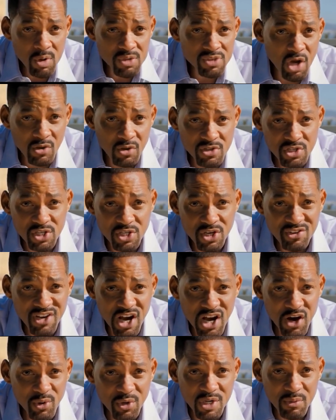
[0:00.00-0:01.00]
was also
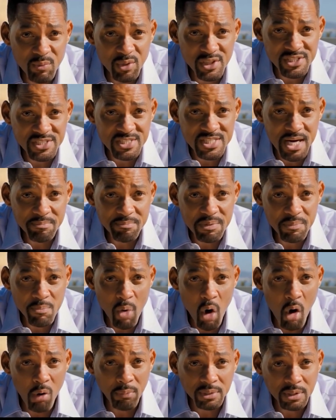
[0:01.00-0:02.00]
generated with the same
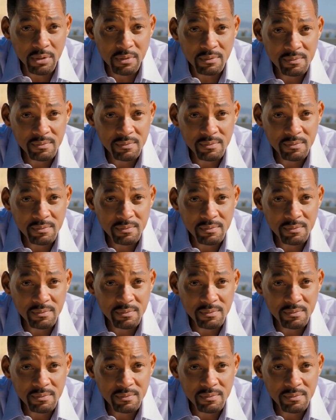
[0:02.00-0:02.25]
prompt?